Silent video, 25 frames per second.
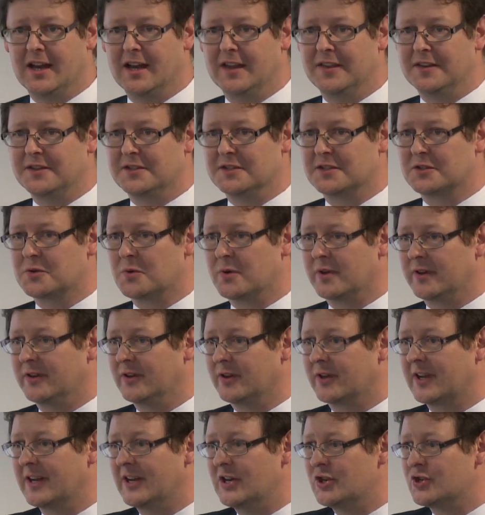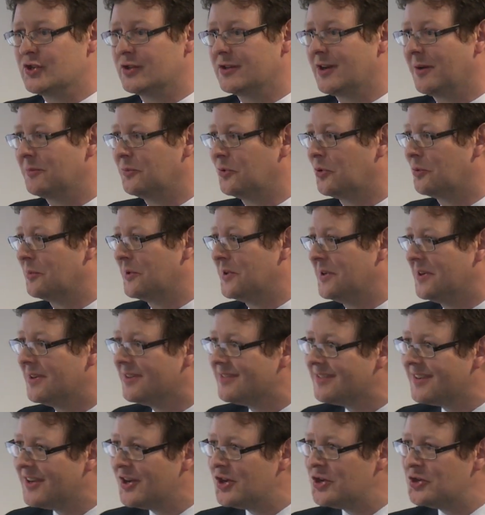This is quite an occasion. I'm normally
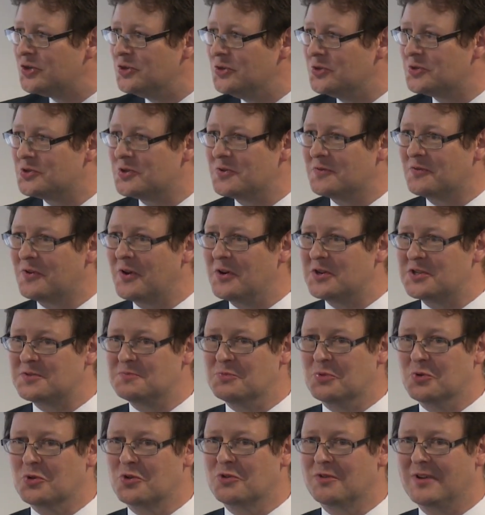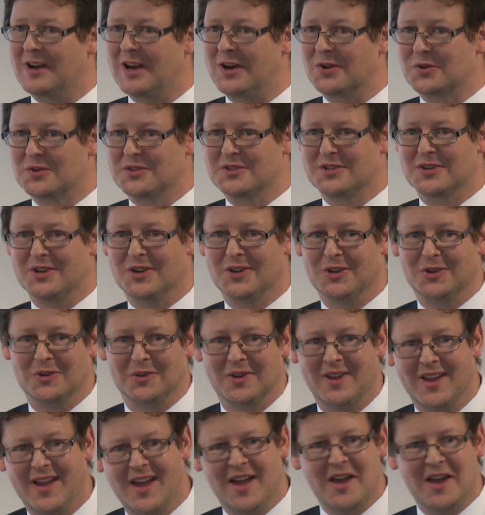used to a very small crowd, so